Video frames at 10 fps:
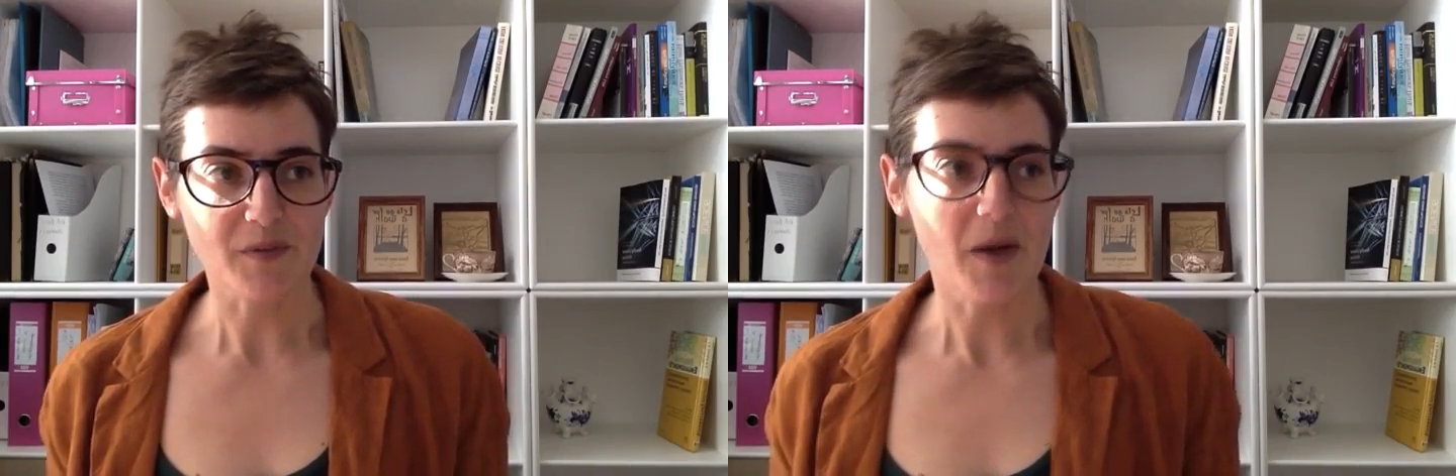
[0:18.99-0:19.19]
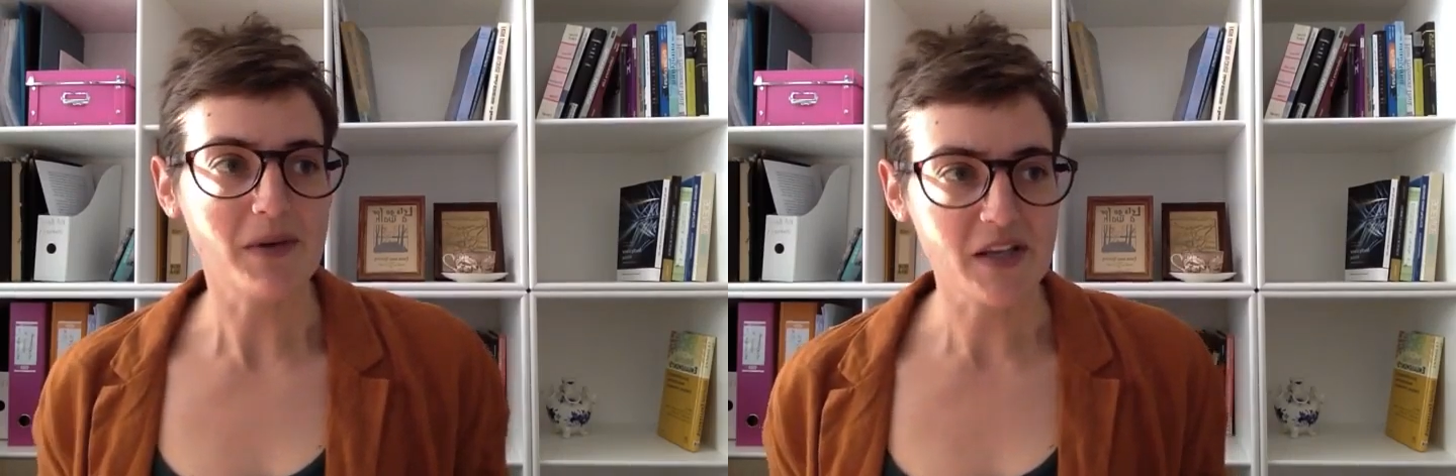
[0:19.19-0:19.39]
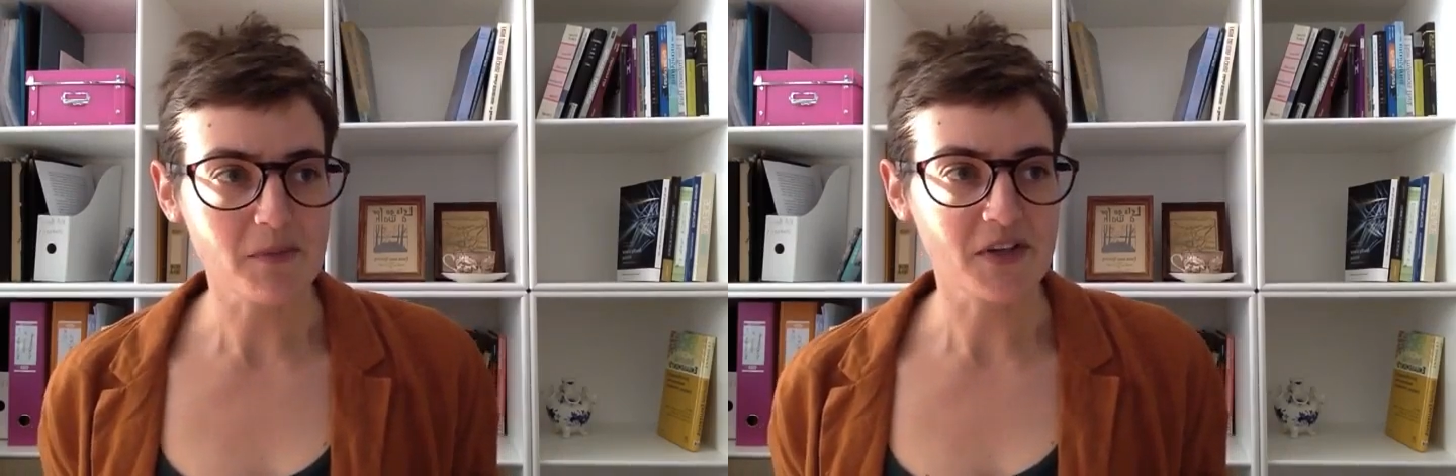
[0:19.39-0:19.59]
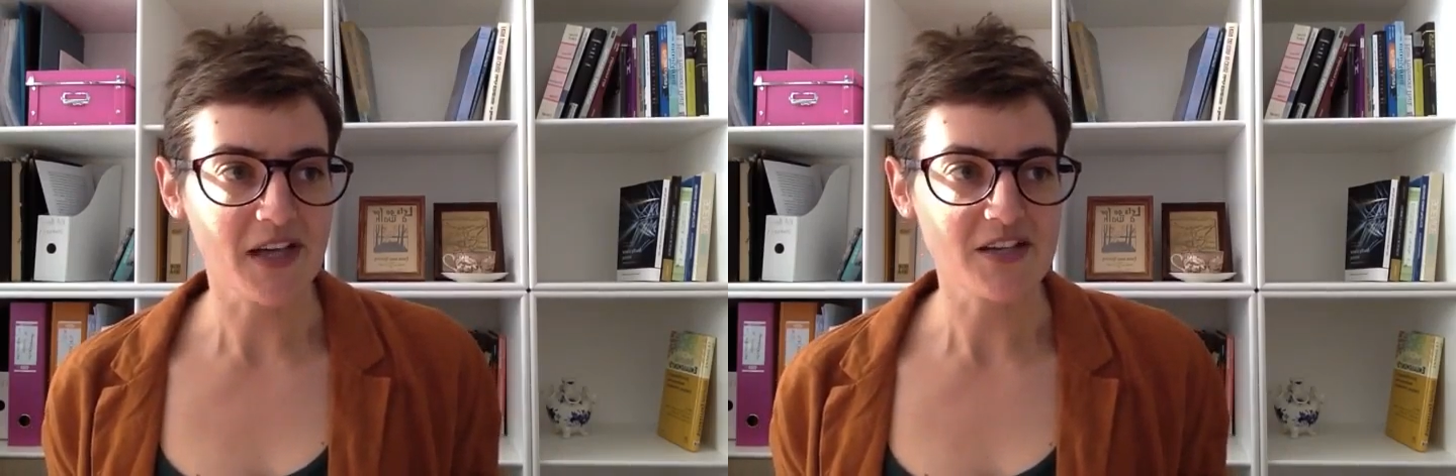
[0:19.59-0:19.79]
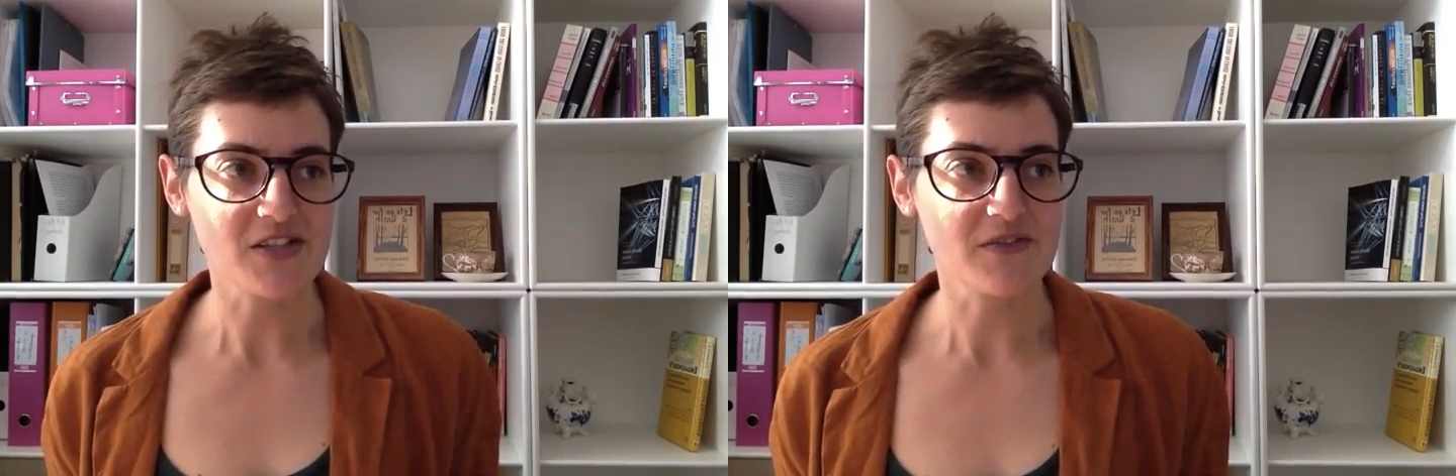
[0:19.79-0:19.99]
Public
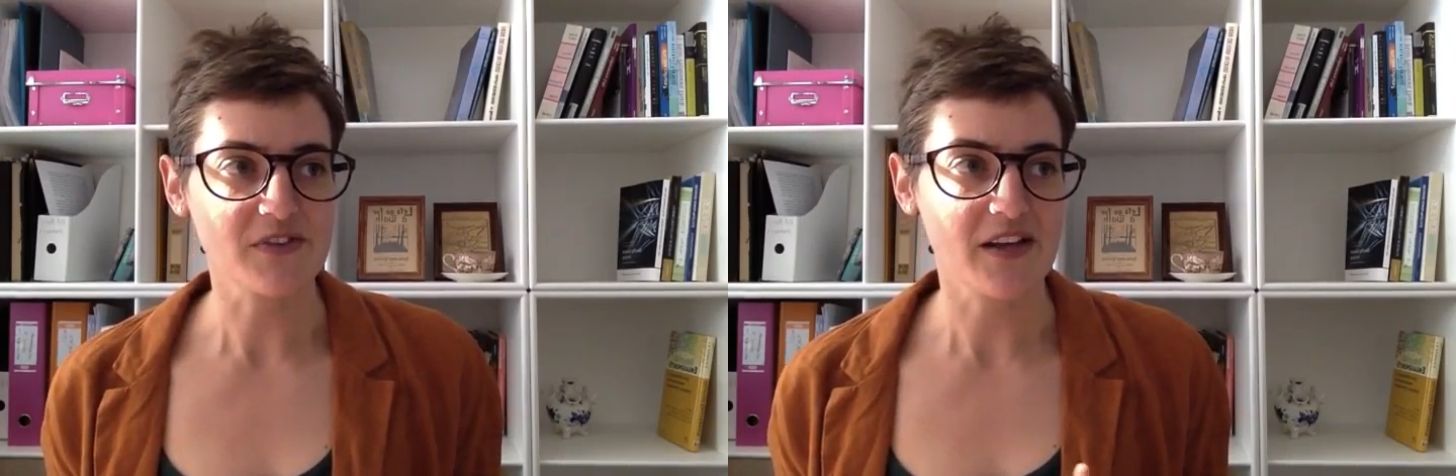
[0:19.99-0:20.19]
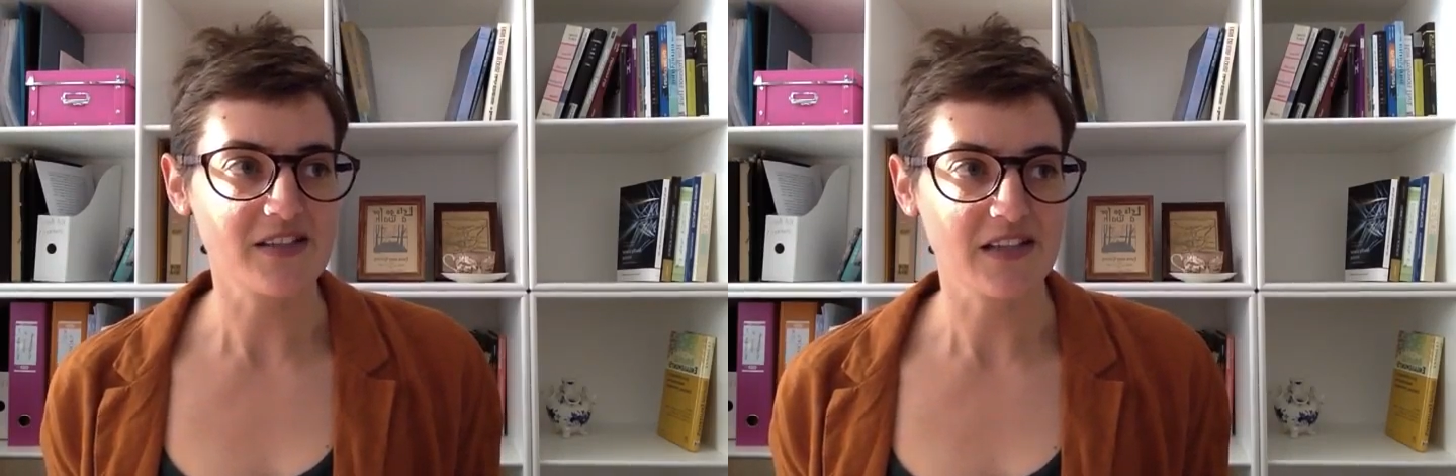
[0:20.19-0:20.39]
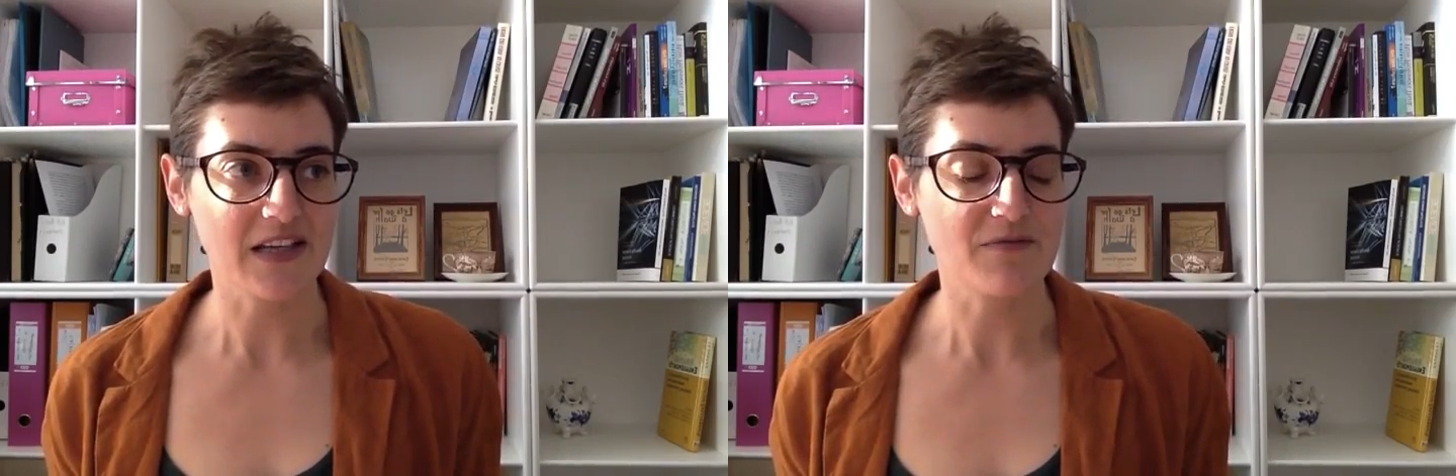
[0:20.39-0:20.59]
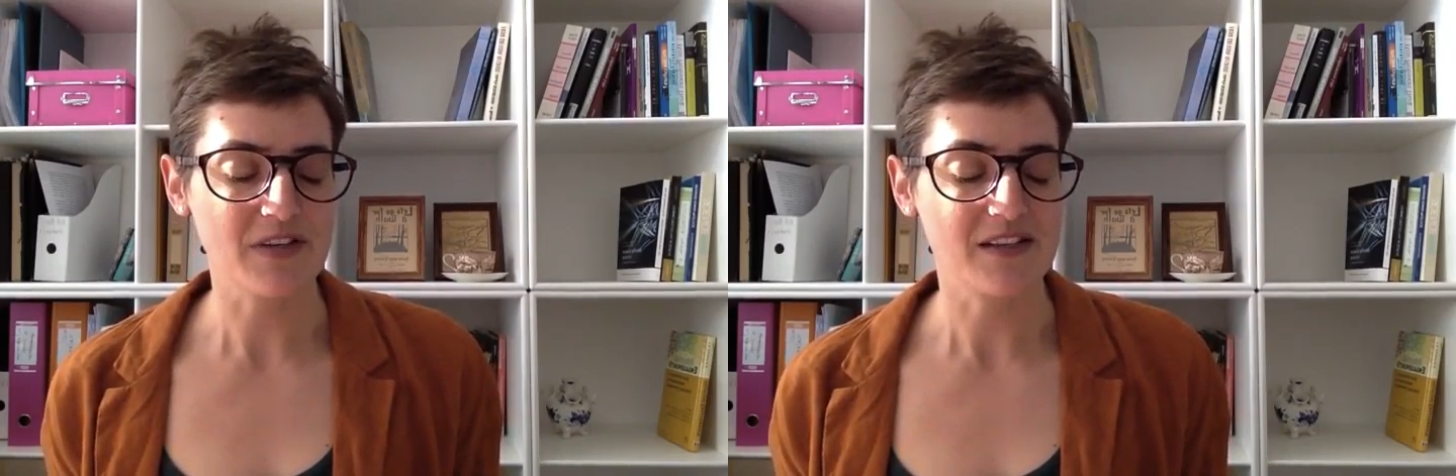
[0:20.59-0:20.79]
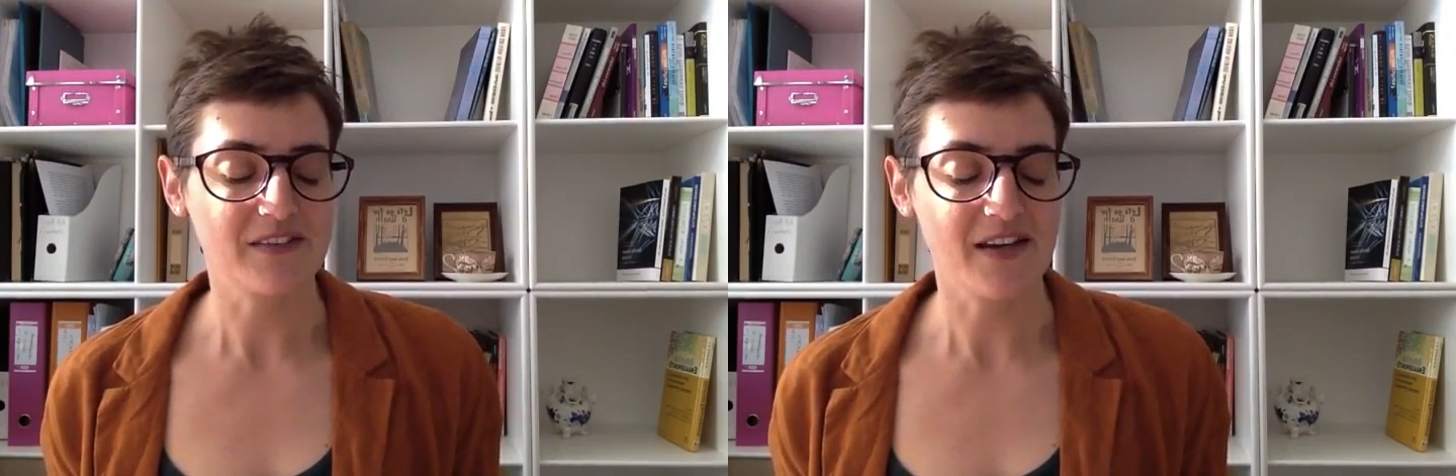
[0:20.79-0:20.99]
communication of
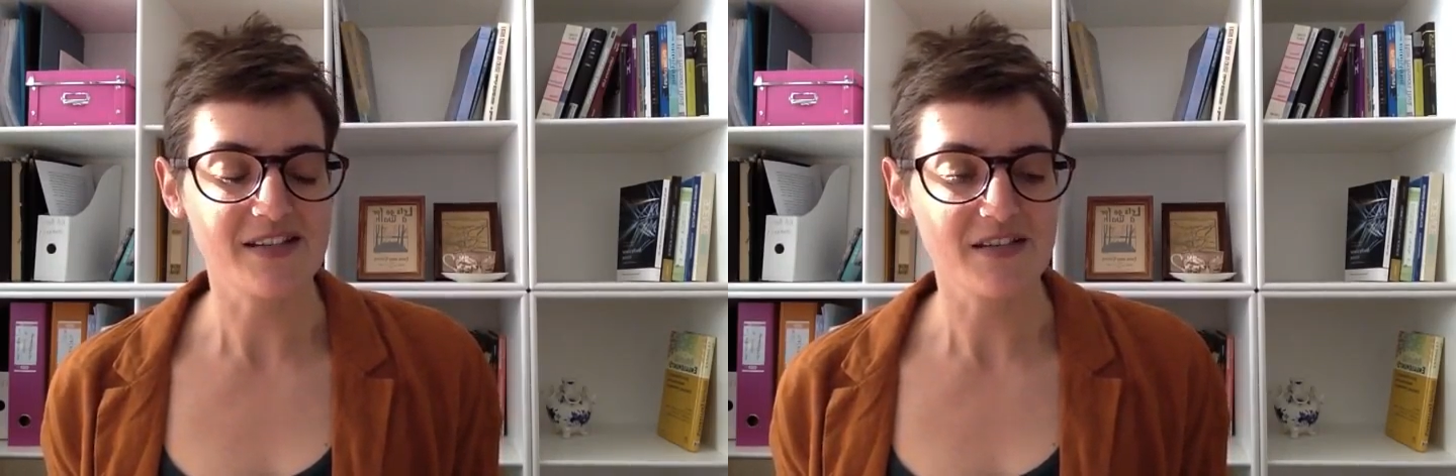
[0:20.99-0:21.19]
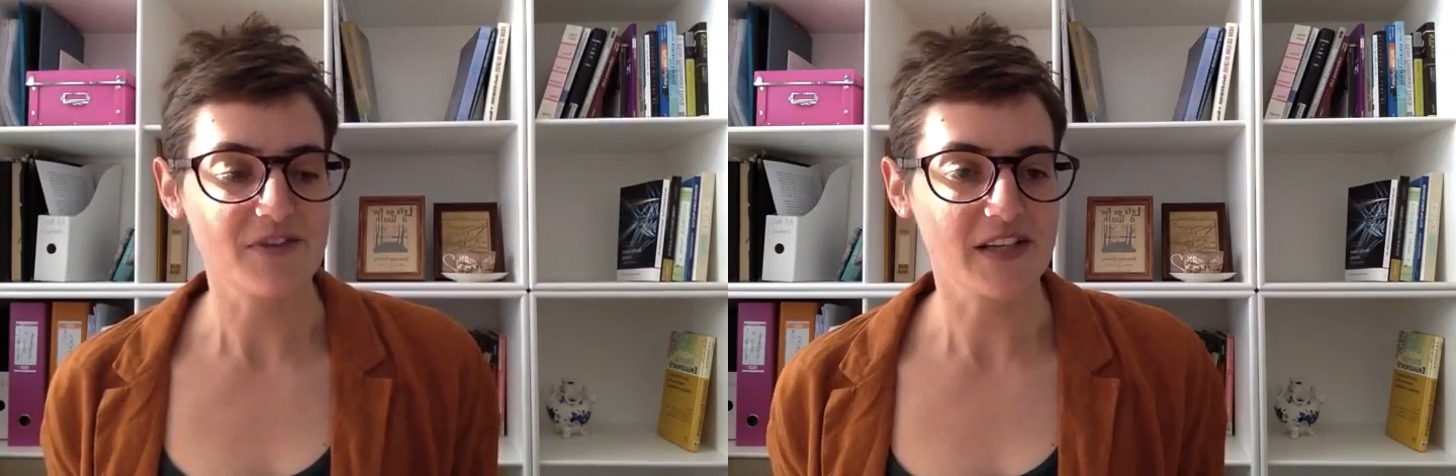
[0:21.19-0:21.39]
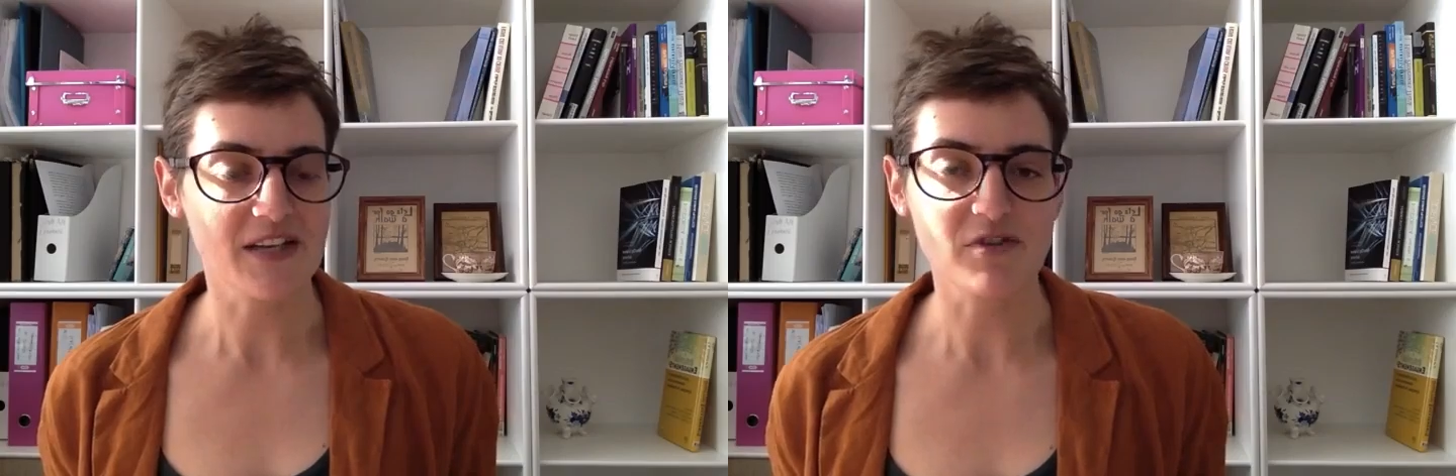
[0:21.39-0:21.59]
scientific